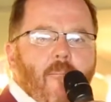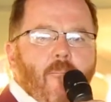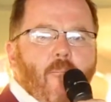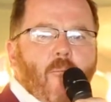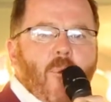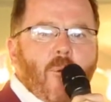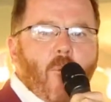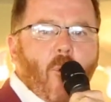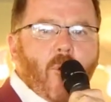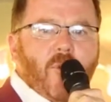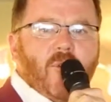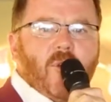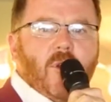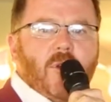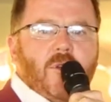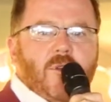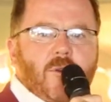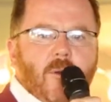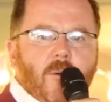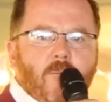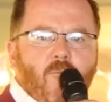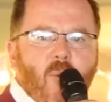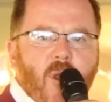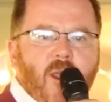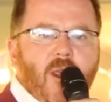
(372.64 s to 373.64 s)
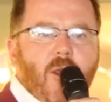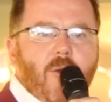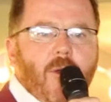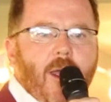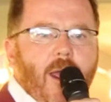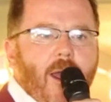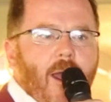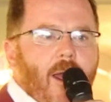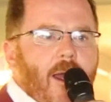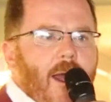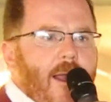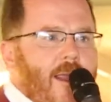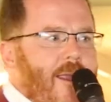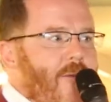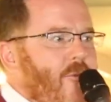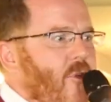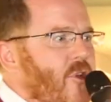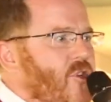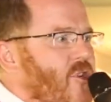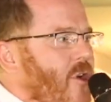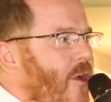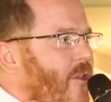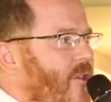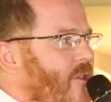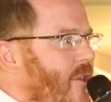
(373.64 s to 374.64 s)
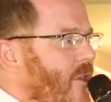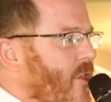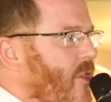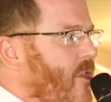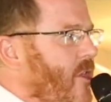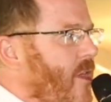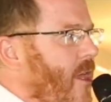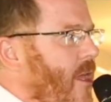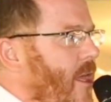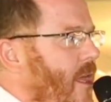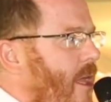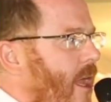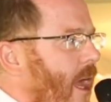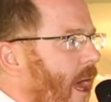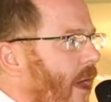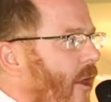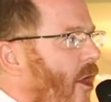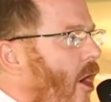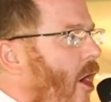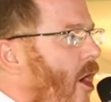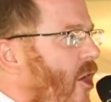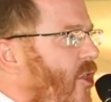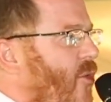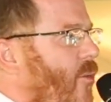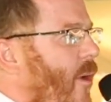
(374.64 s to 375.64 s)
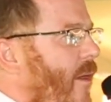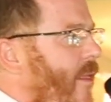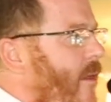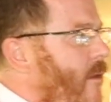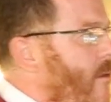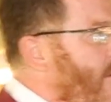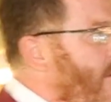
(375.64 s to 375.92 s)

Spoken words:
We wanted to bring you here and give you a chance to see and ask whether